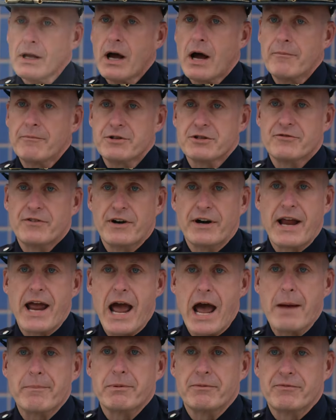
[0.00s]
I'm just very
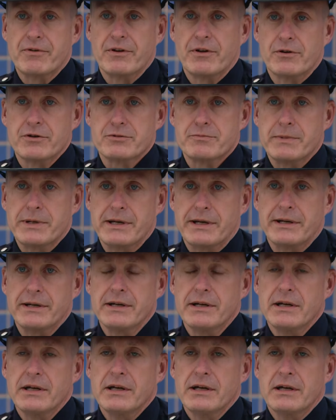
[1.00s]
happy for those men
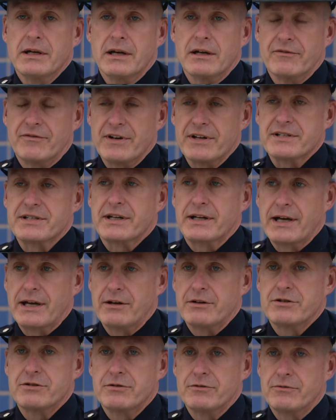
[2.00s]
and
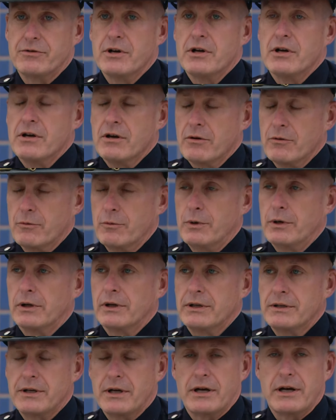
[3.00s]
investigators who've
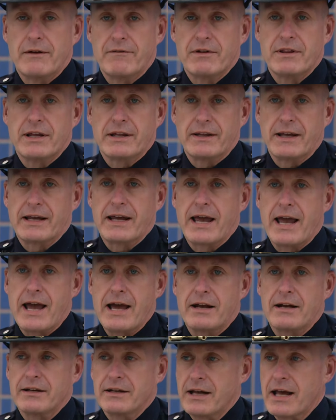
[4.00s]
really done everything they
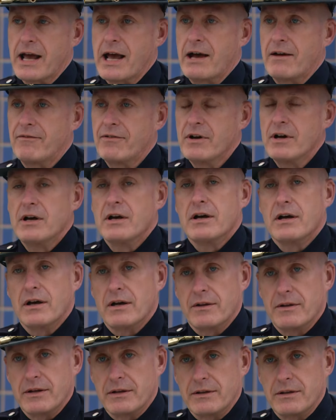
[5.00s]
can, and to have
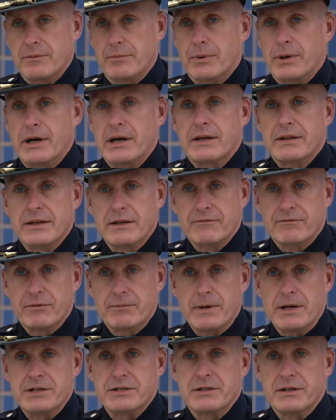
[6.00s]
the break, the
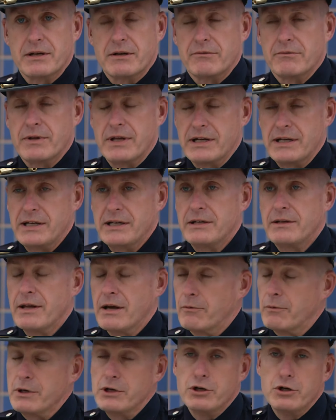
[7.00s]
information that they needed
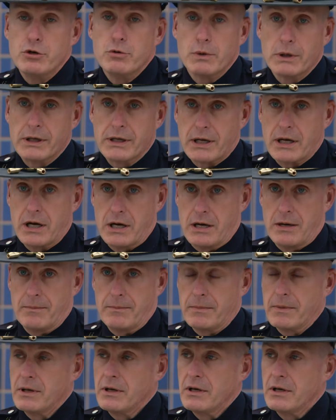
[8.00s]
that we knew would come.